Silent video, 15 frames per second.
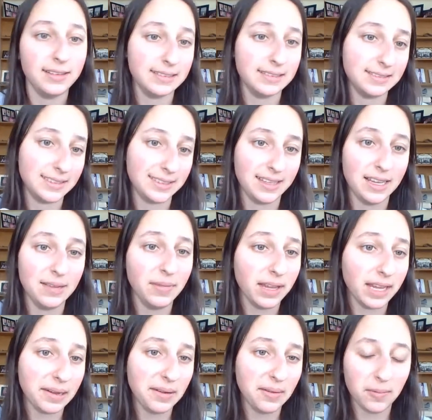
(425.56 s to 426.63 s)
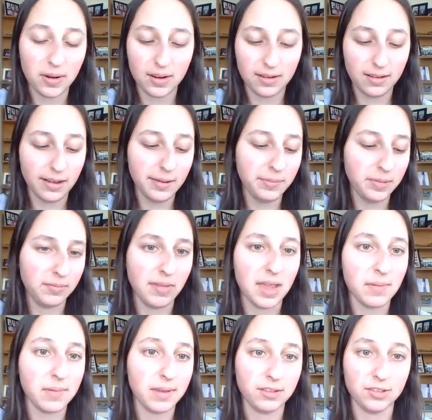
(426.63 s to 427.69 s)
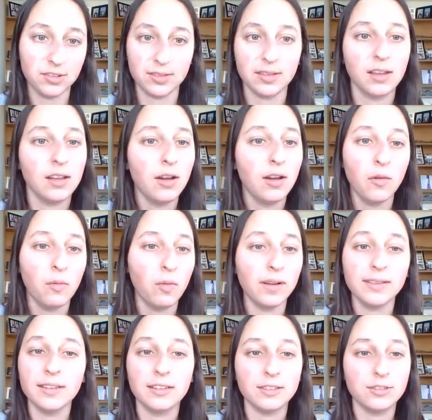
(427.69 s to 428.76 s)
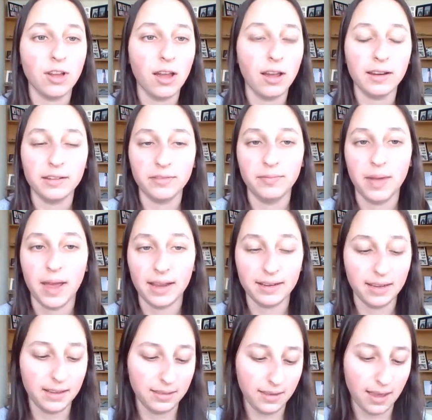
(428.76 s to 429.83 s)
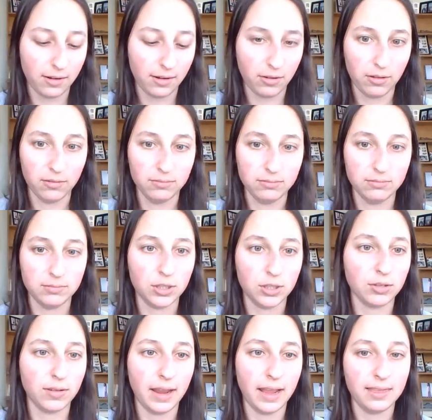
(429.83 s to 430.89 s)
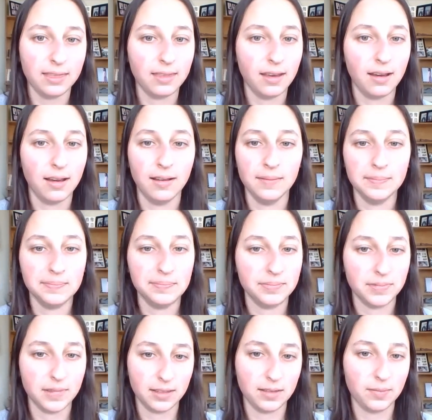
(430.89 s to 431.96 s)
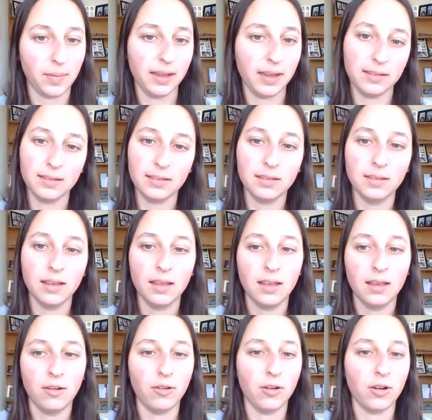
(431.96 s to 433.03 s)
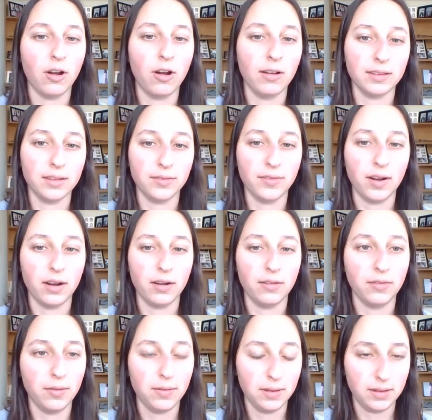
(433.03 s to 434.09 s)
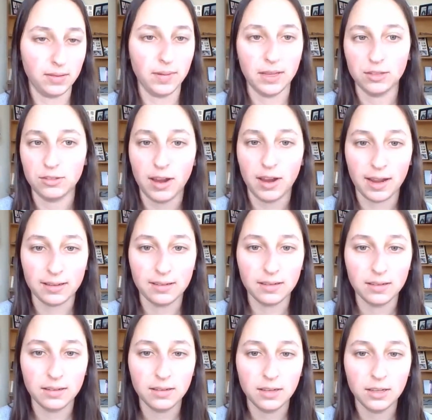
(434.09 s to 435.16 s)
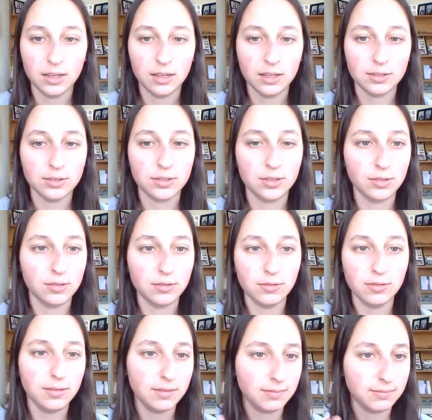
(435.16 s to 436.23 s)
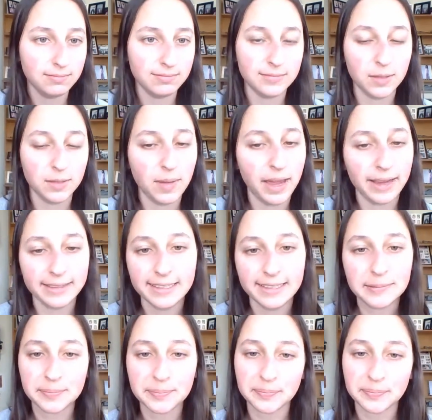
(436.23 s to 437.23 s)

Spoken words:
and it seemed like it would work good, but maybe it just wasn't a strong enough magnet that'll create the spikes or cause the ferrofluid to be attracted to the magnet.